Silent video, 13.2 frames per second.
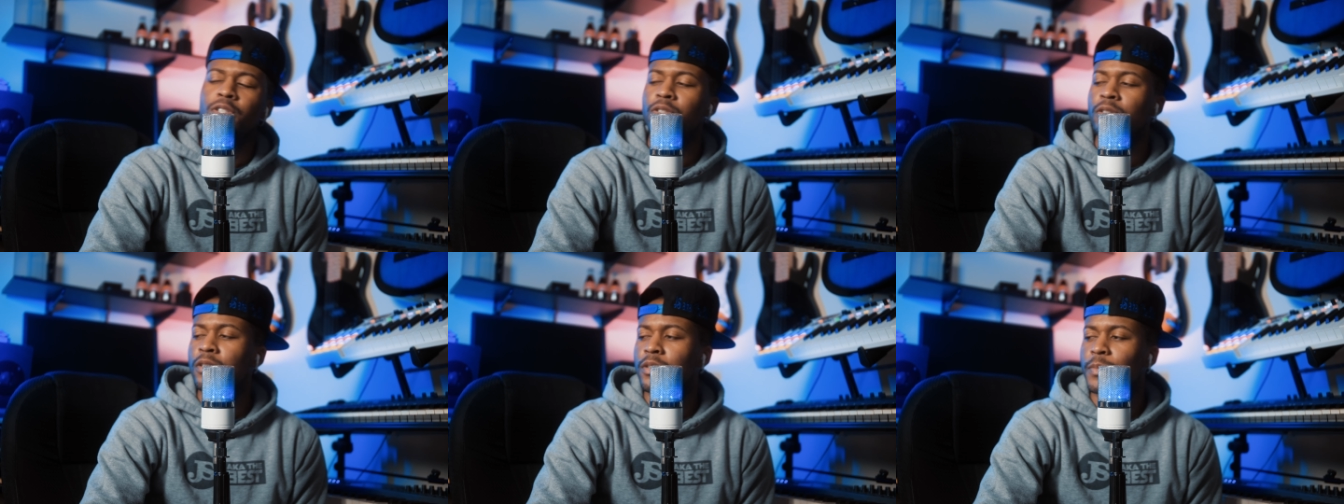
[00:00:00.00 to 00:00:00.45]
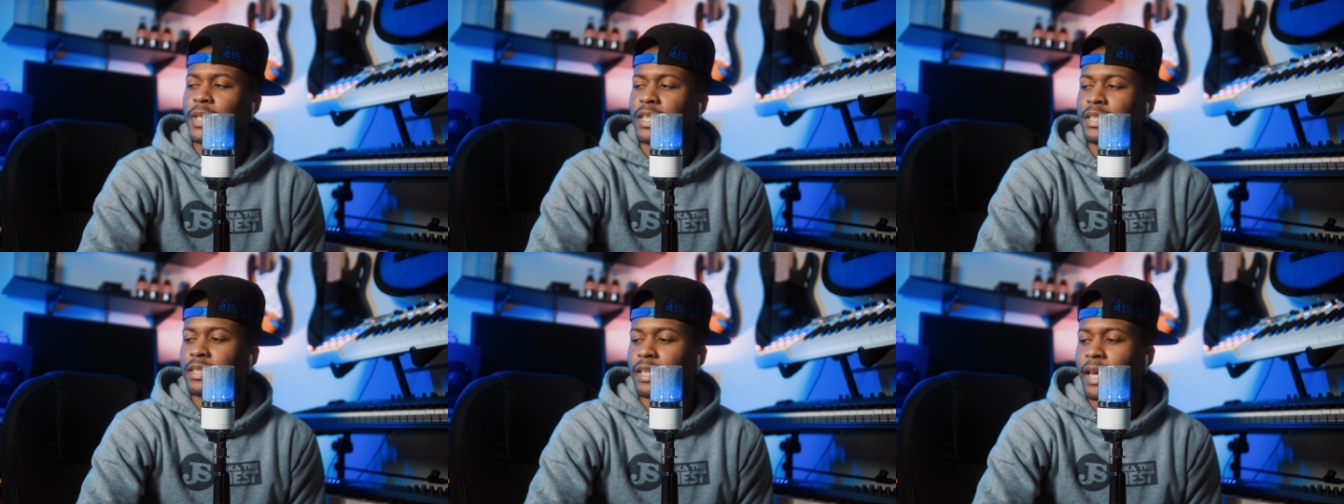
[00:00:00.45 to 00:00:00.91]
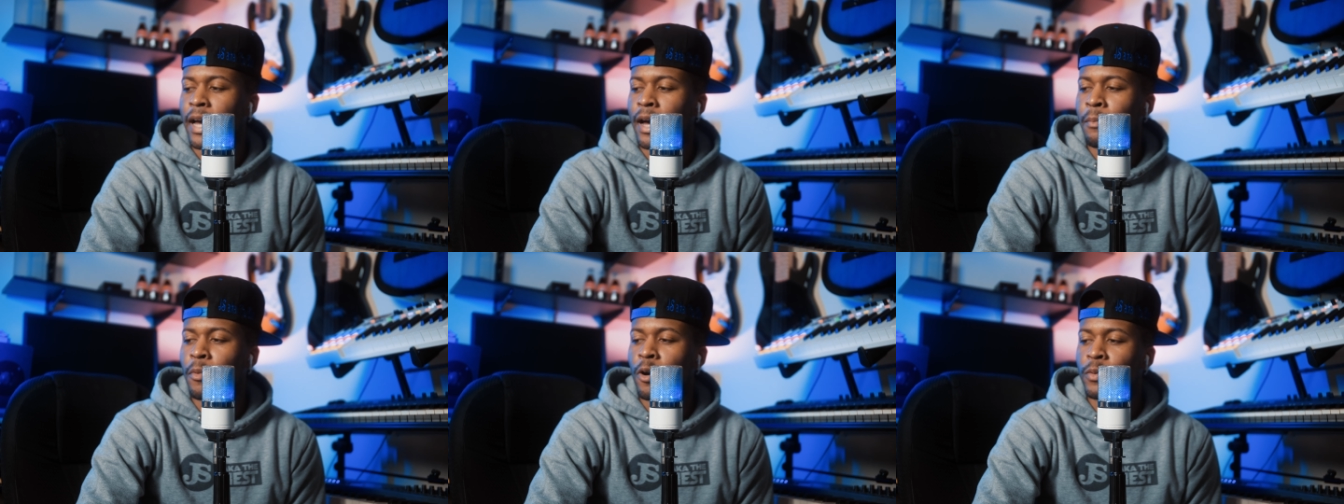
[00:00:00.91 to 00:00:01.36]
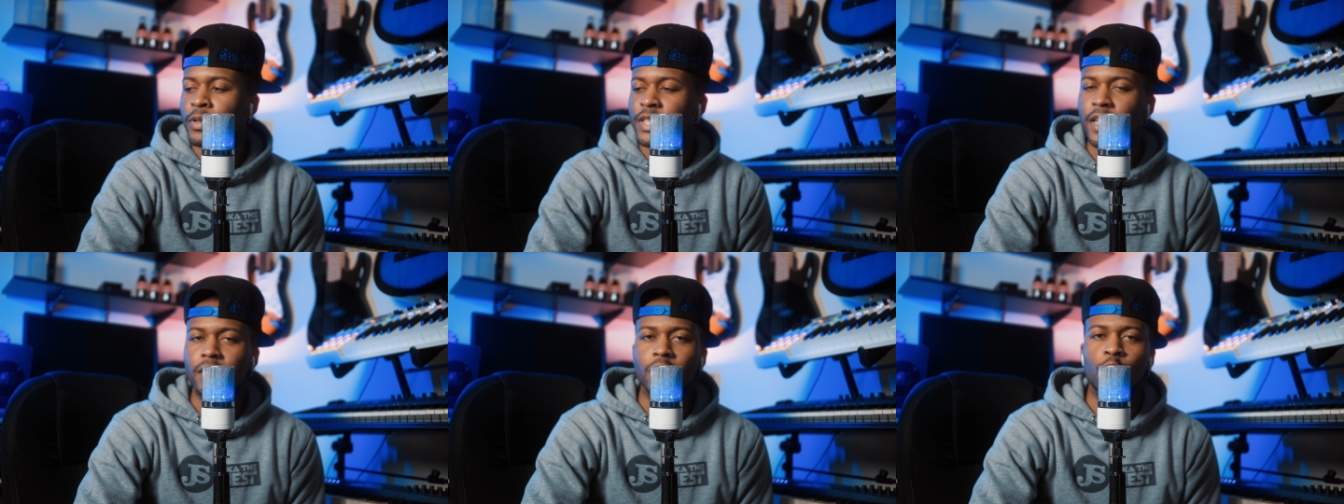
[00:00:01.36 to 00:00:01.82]
sure, because I'm always
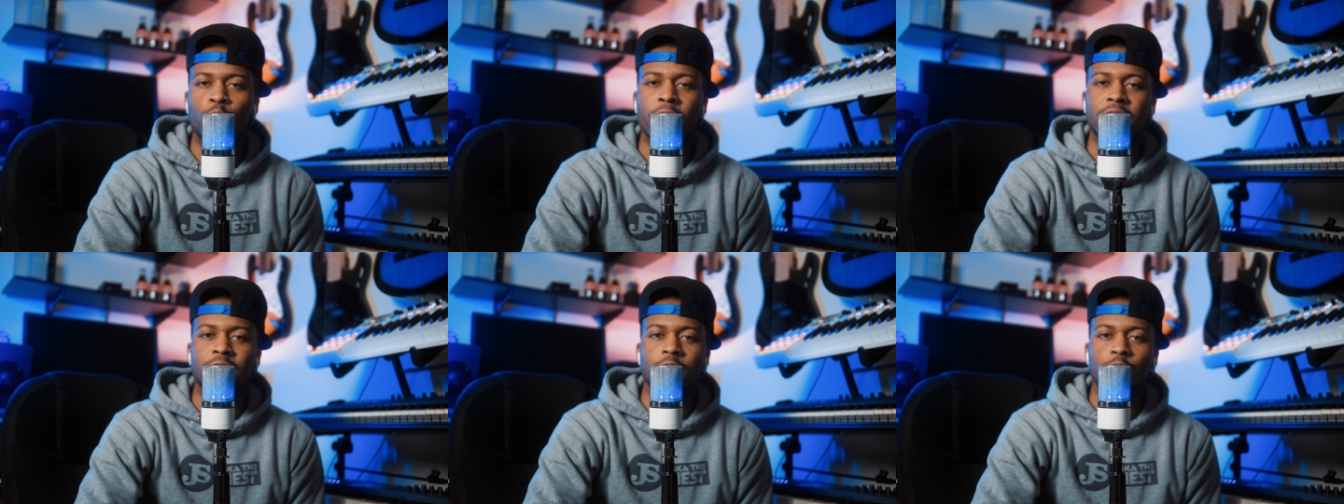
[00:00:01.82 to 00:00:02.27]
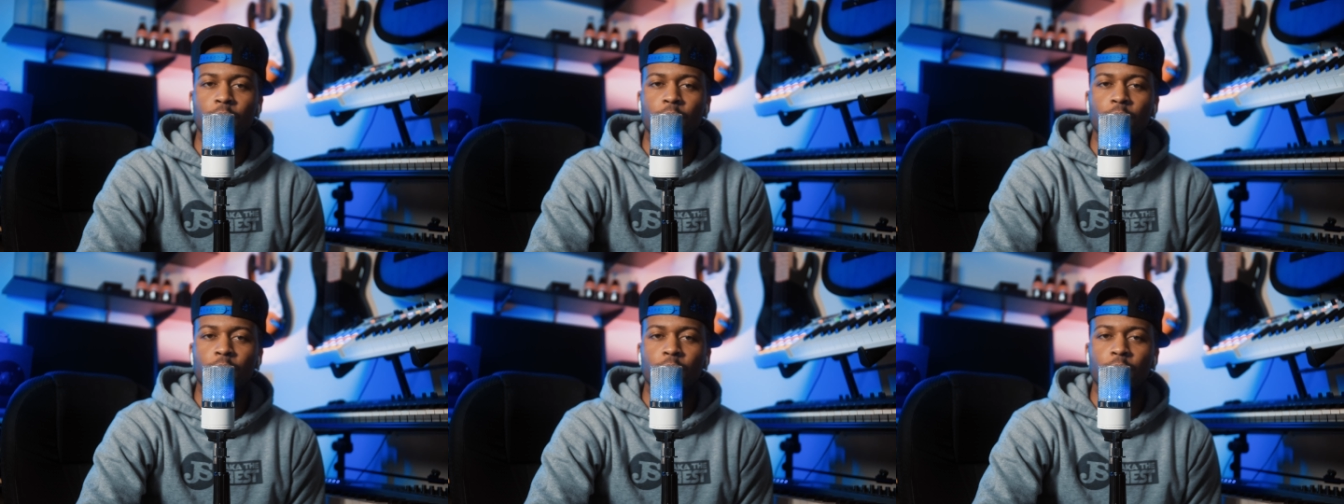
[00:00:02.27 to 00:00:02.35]
getting questions,